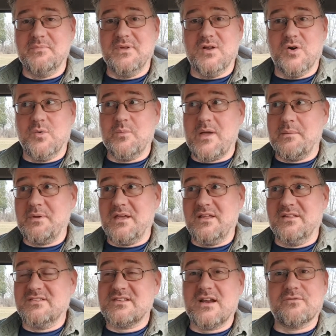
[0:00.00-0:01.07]
You know,
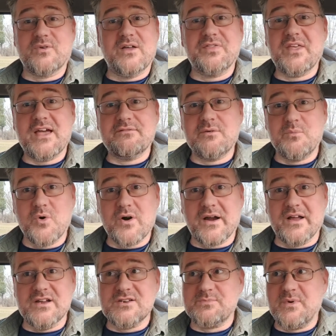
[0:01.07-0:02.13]
maybe instead of rent, they have a
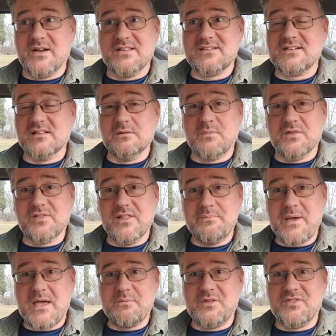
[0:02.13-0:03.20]
mortgage, but it's still a monthly
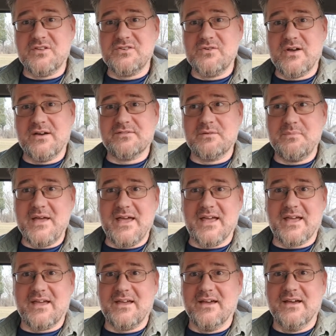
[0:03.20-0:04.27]
payment that you have to
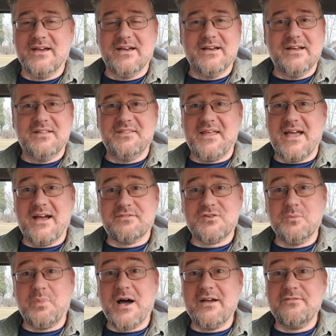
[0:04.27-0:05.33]
make. They have
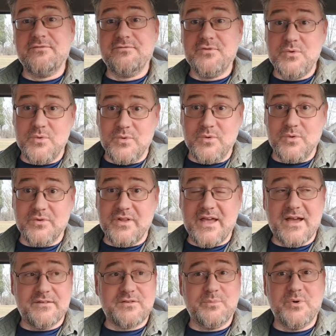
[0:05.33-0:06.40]
to buy food. They
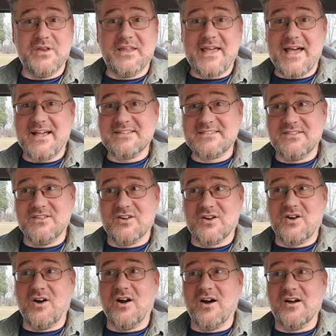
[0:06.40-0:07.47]
have to put gas in their
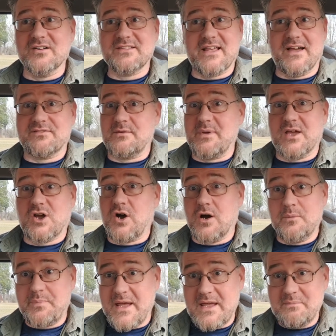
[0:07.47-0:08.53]
cars. They have to make
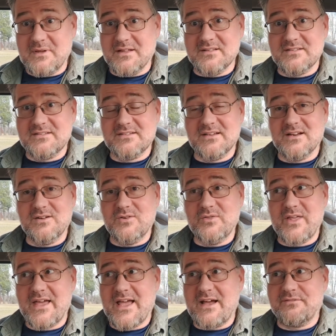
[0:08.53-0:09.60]
car payments. You know,
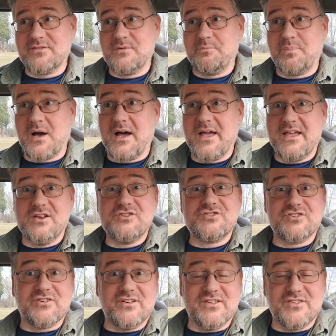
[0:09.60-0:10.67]
they have to buy
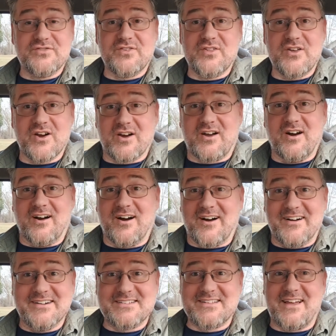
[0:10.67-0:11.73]
insurance for their
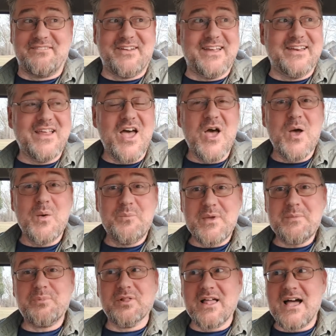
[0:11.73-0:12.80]
cars. I mean,
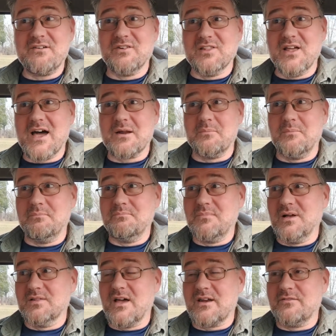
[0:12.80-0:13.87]
people have a lot
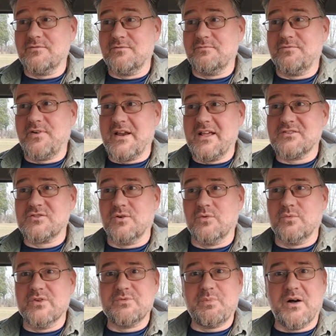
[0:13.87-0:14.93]
of
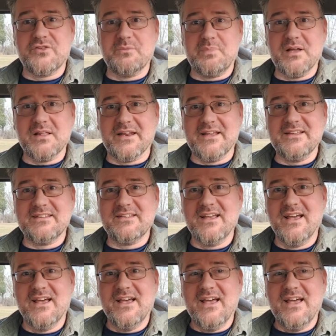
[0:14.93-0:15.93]
financial responsibilities.